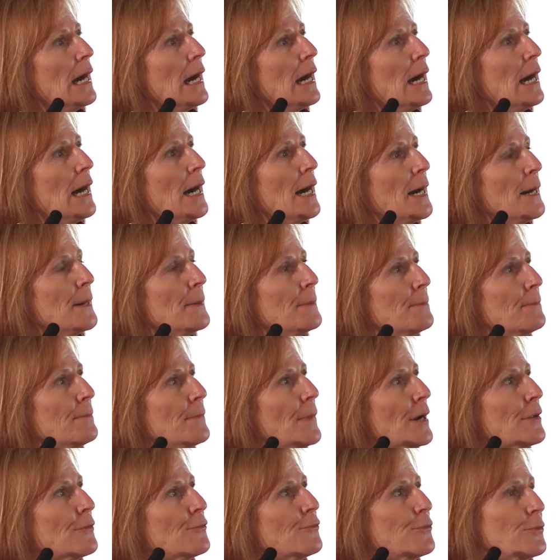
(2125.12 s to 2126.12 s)

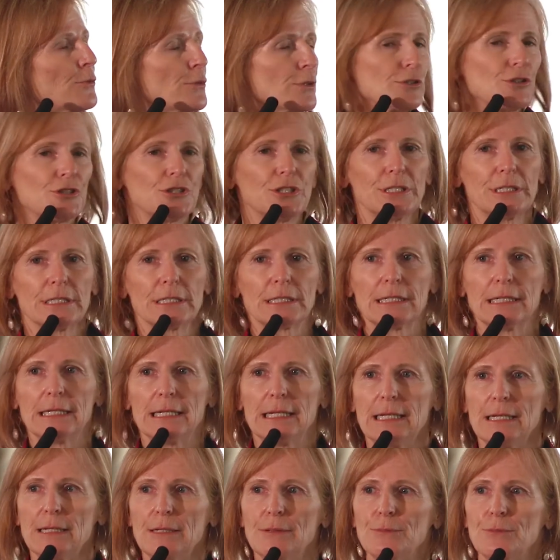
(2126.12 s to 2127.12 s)

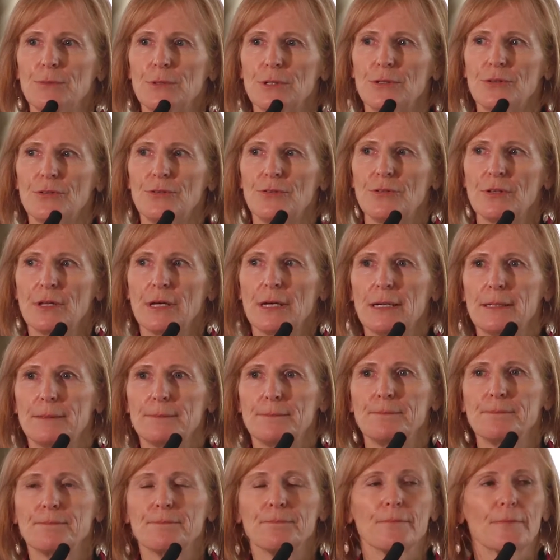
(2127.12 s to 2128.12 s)
unfortunately, was
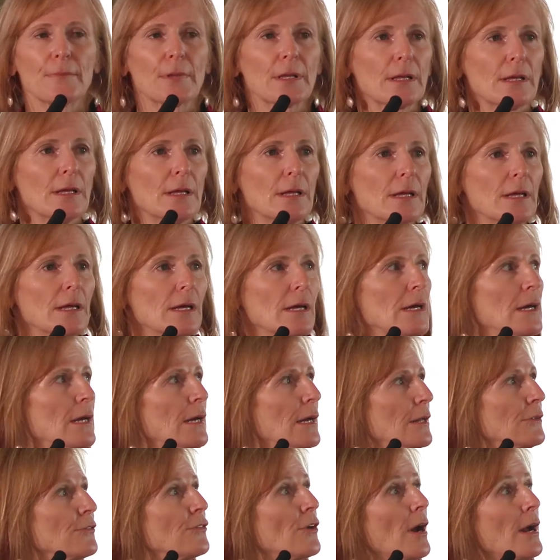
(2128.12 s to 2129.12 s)

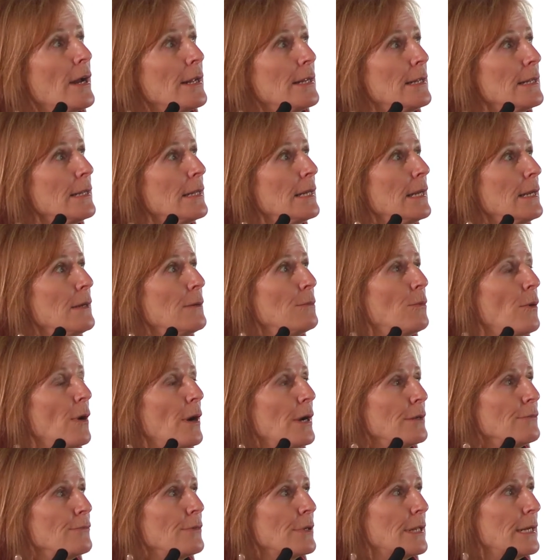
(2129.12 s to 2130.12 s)
died in a
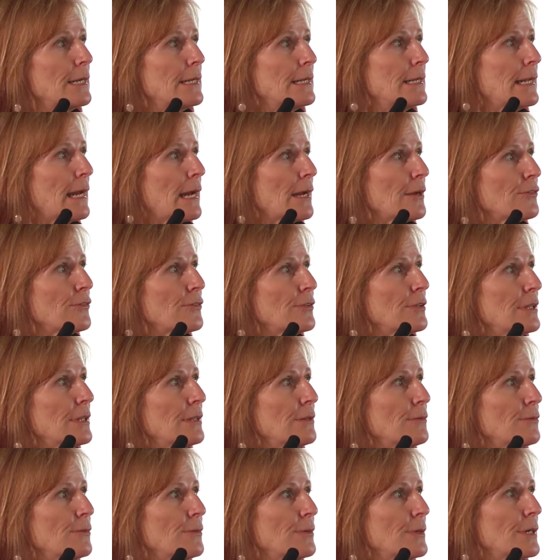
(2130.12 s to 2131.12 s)
wine-related
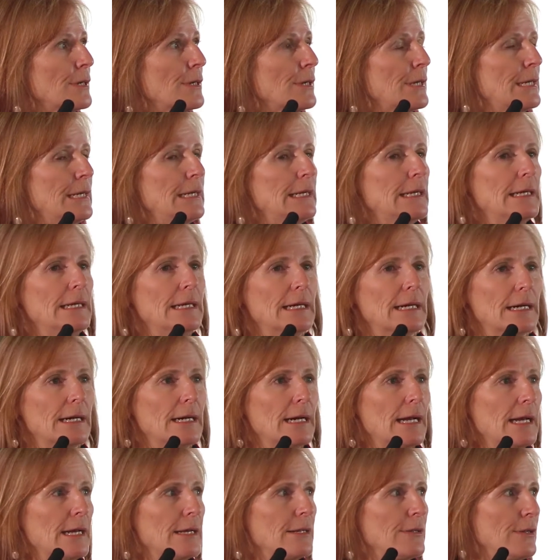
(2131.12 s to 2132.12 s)
accident where he
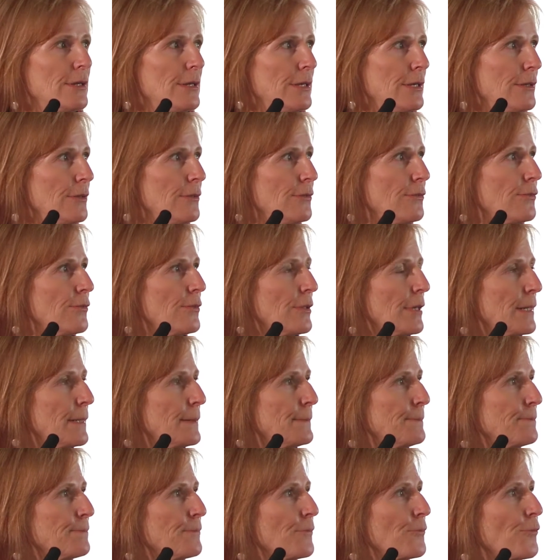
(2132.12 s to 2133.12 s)
and his
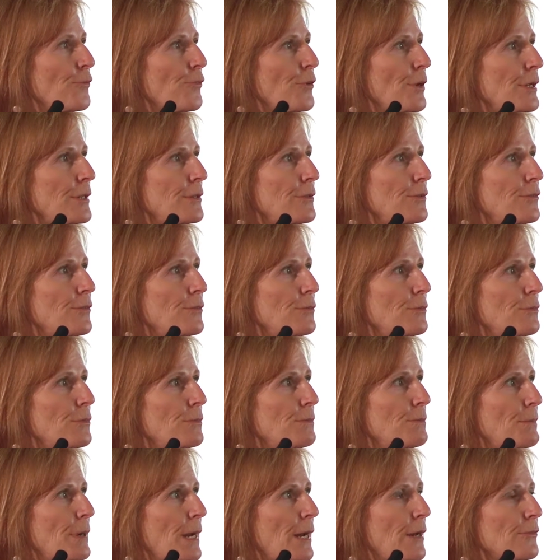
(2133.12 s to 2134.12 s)
friend
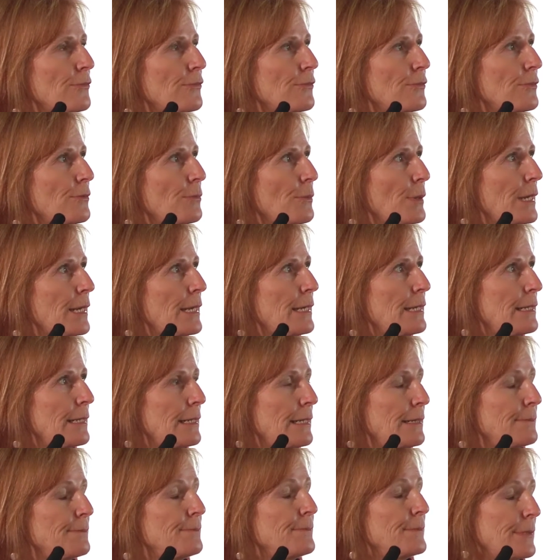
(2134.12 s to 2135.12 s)
passed away in
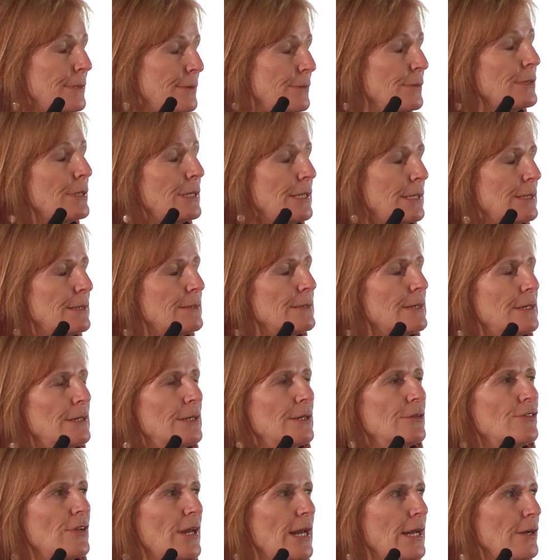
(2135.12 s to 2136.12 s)

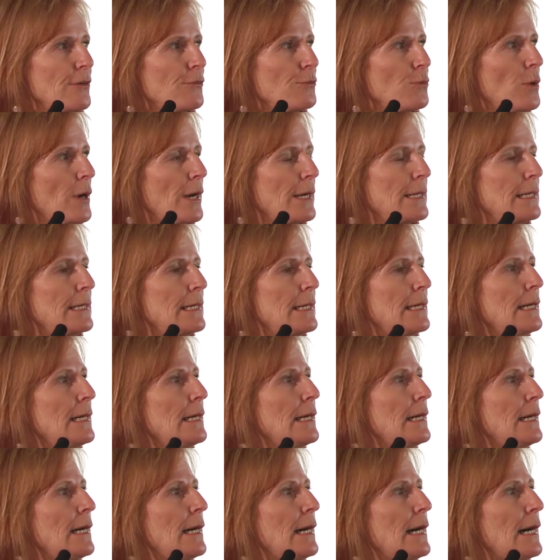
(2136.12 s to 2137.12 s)
a tank of wine.
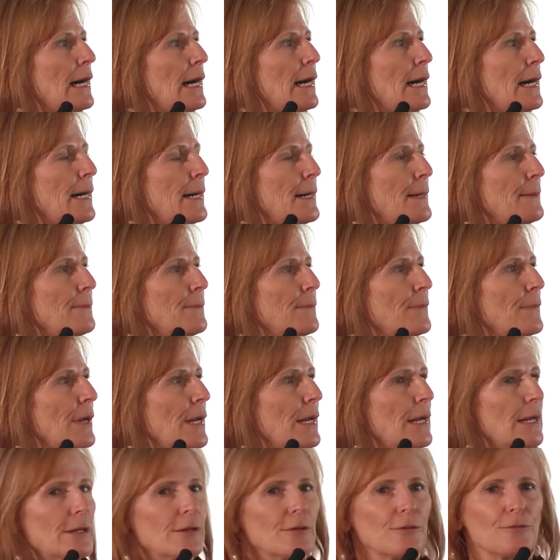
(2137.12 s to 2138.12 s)

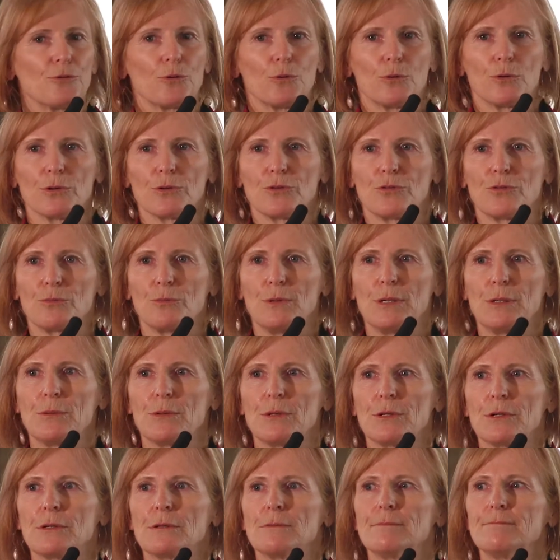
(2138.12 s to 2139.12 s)
And of course, we
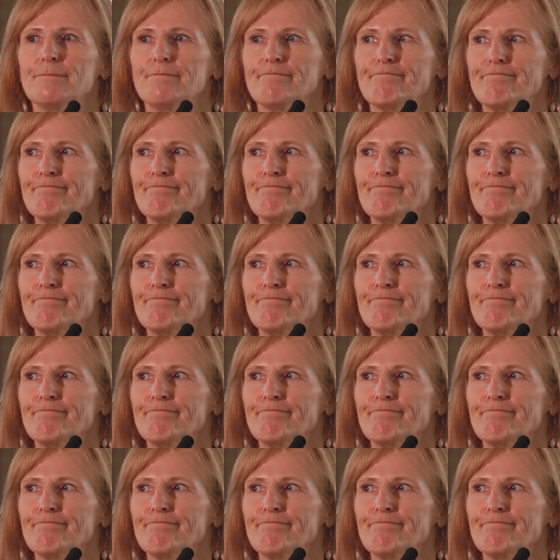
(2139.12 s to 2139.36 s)
were